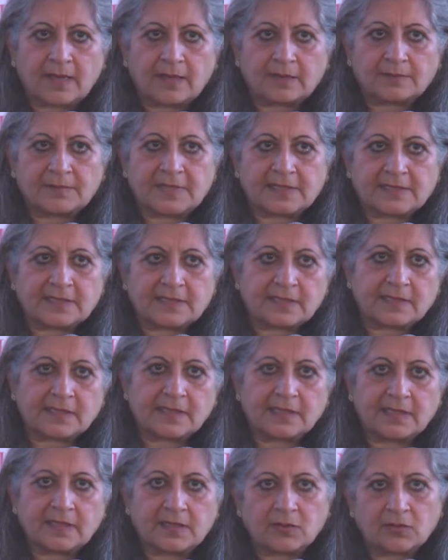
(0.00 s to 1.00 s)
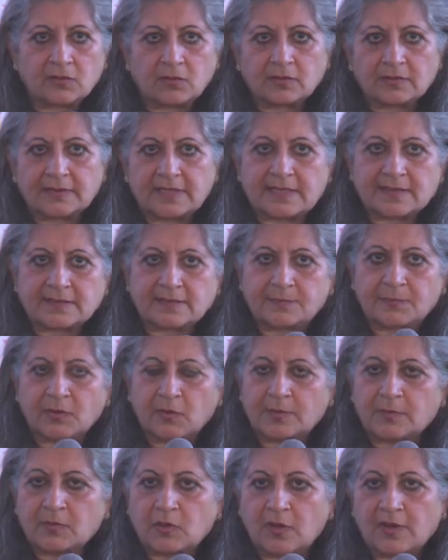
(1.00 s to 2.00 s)
basically, there's a
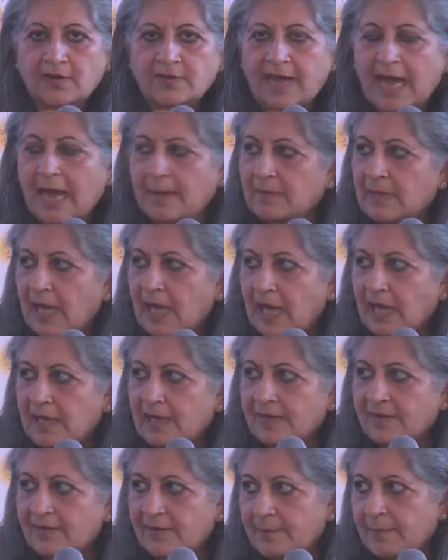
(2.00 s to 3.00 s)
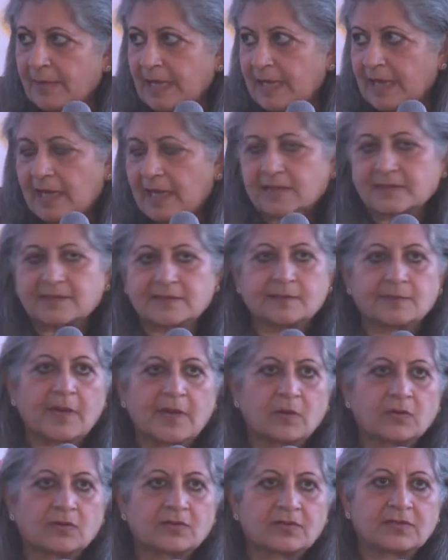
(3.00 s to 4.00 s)
poem called Ram Lal and Ramallah. It's
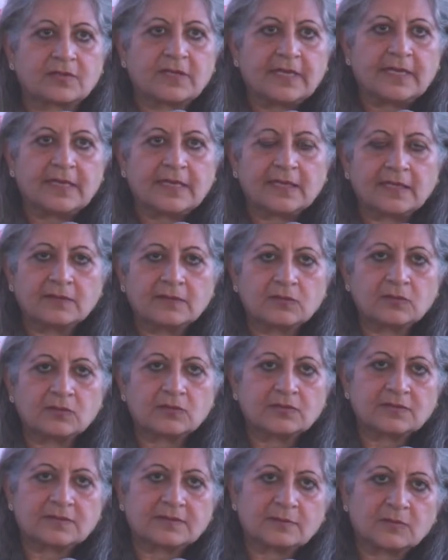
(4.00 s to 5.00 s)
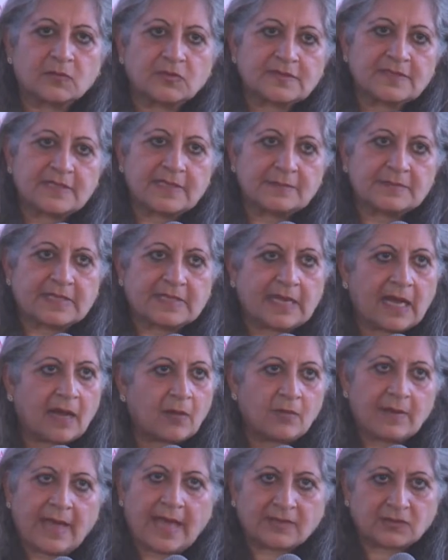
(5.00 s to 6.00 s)
about Hindus and Muslims and
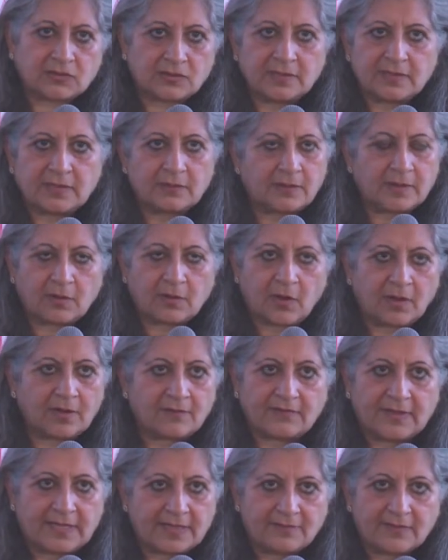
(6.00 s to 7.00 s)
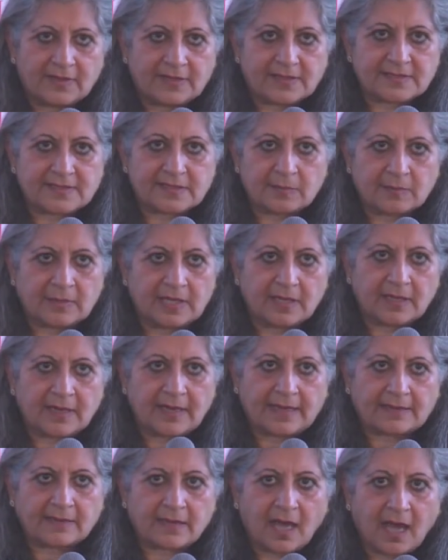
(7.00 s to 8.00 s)
how actually we're all very, very similar
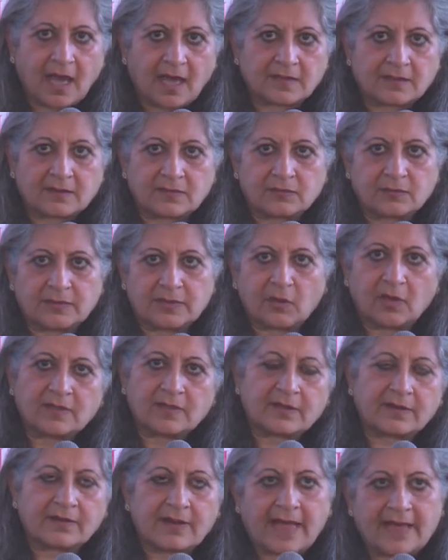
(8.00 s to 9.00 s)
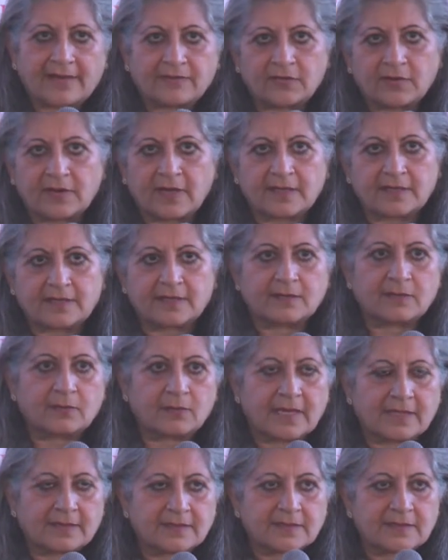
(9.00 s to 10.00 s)
at heart. We all cry for our dear
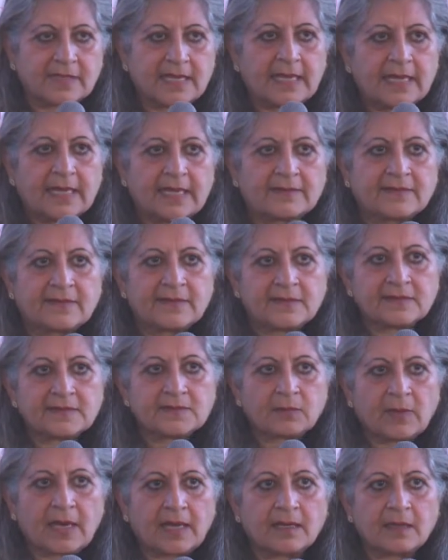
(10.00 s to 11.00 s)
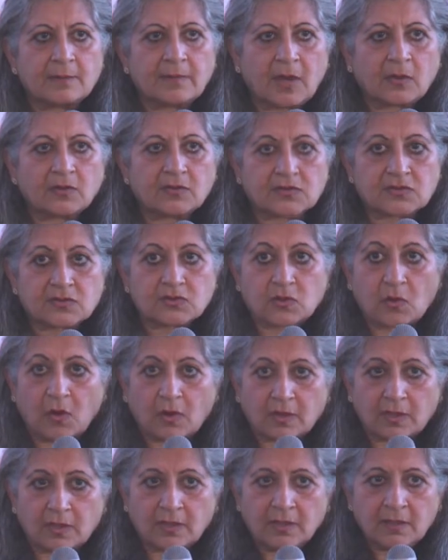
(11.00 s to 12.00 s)
ones. There is one about a
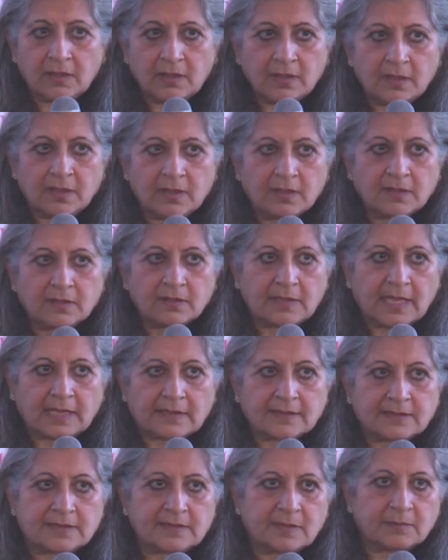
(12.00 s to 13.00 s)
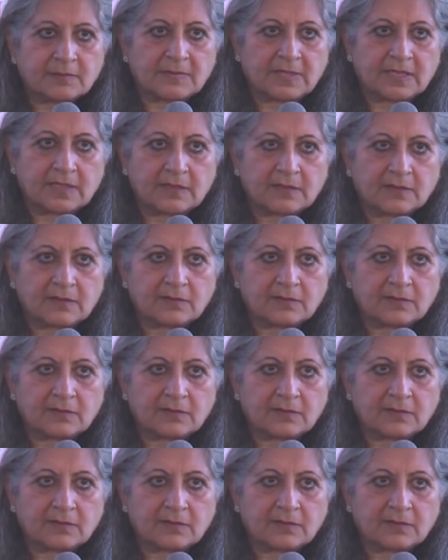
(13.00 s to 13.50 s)
stalker. That is something,